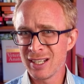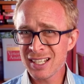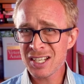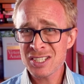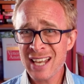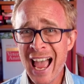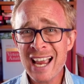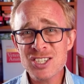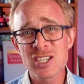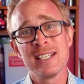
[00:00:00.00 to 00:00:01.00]
And it doesn't
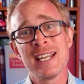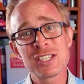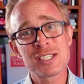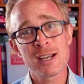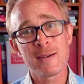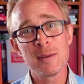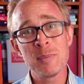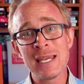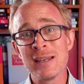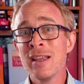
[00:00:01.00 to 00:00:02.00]
actually necessarily
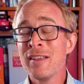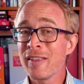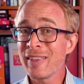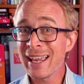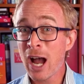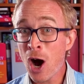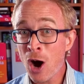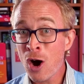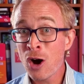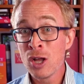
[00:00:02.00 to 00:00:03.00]
mean that they
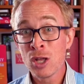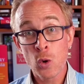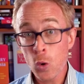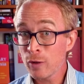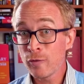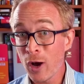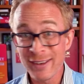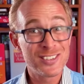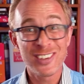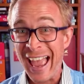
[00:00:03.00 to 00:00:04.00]
are
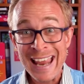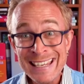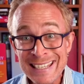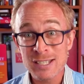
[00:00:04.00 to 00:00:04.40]
qualified to any